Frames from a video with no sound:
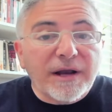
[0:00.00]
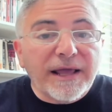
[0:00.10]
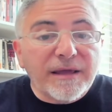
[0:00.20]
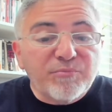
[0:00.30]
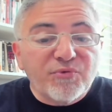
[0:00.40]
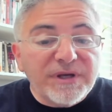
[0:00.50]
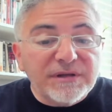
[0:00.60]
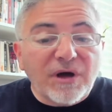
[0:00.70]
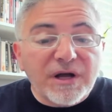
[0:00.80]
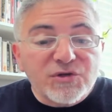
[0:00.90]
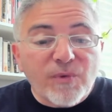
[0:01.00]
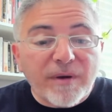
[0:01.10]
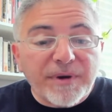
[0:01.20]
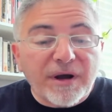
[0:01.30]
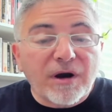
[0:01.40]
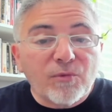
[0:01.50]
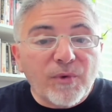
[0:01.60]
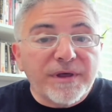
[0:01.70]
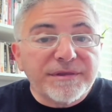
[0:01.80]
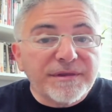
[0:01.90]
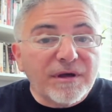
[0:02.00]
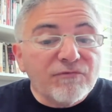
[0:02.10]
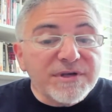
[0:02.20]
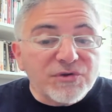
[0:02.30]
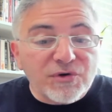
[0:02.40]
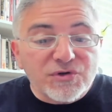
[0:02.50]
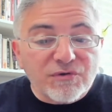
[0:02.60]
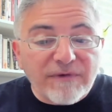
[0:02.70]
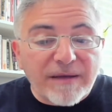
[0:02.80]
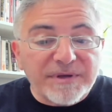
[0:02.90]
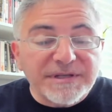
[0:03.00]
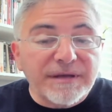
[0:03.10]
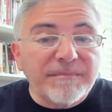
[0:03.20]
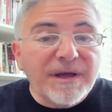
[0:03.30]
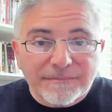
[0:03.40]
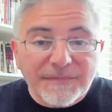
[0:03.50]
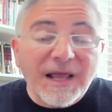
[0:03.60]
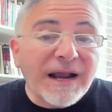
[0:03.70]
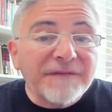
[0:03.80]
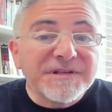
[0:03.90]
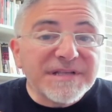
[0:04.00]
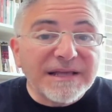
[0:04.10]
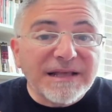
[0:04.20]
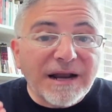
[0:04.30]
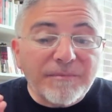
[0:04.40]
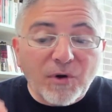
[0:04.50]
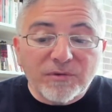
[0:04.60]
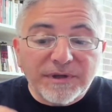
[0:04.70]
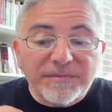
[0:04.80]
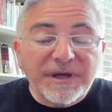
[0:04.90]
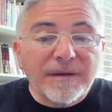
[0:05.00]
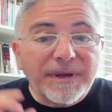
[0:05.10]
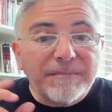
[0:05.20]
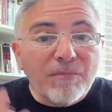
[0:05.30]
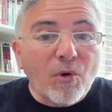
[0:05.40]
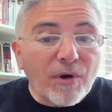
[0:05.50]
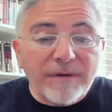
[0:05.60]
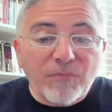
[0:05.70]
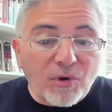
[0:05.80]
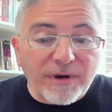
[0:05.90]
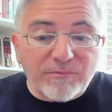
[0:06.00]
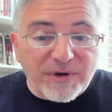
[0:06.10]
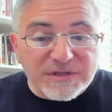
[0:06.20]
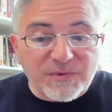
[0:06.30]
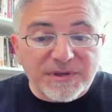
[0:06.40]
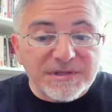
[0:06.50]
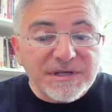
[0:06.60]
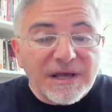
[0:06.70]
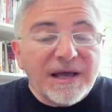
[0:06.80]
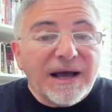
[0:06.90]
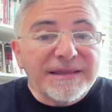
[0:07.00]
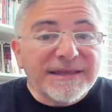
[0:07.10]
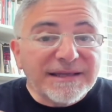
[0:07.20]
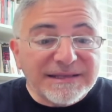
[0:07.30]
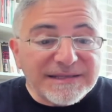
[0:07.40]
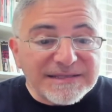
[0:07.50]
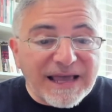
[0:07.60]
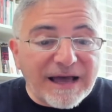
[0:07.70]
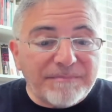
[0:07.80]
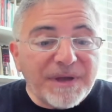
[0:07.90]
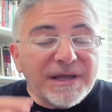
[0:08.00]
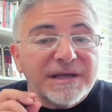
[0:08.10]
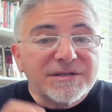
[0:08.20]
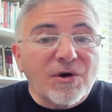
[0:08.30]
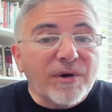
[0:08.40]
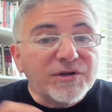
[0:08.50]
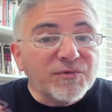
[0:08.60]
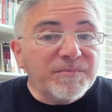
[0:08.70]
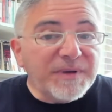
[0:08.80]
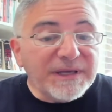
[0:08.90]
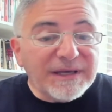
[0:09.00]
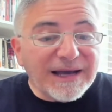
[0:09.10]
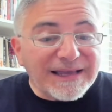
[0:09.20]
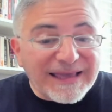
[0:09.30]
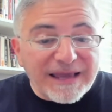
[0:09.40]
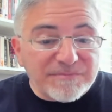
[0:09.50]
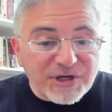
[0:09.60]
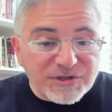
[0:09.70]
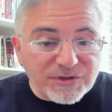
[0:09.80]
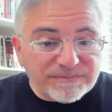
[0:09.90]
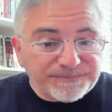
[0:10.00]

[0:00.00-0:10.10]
a pre-launch webinar with the Research Rabbit team. And I have to say that I'm only becoming more and more impressed with this. I think that this app is going to be a game changer.